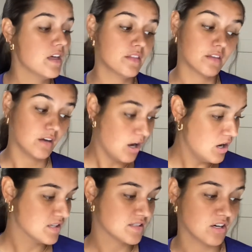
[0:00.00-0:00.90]
The
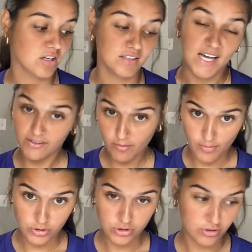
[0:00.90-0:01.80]
cons are a lack of
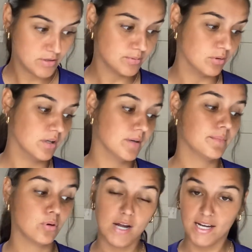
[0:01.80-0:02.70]
emotional support,
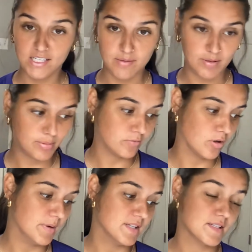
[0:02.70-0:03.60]
poor academic
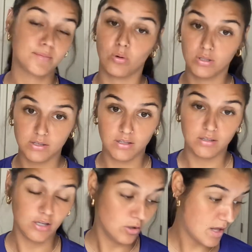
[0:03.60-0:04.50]
performance, poor
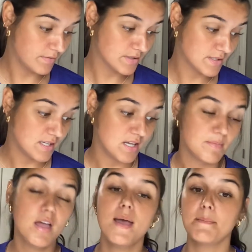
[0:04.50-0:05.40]
low self-esteem,
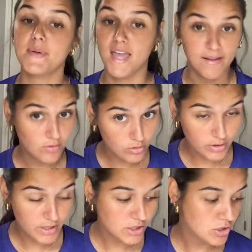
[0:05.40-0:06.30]

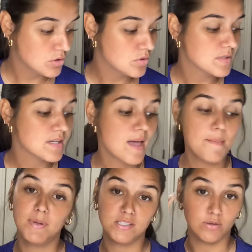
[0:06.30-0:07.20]
behavioral issues,
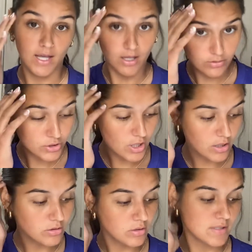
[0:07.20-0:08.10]
mental health
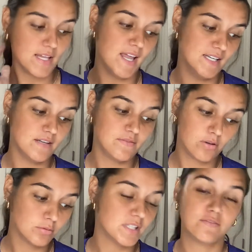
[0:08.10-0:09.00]
struggles, and
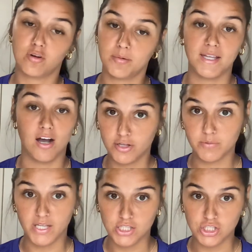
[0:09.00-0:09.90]
difficulty forming healthy
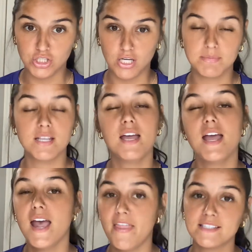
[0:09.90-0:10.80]
relationships.
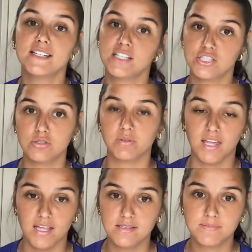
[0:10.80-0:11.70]
And that's an issue with
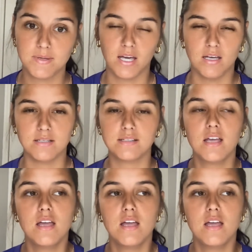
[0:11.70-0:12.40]
kids because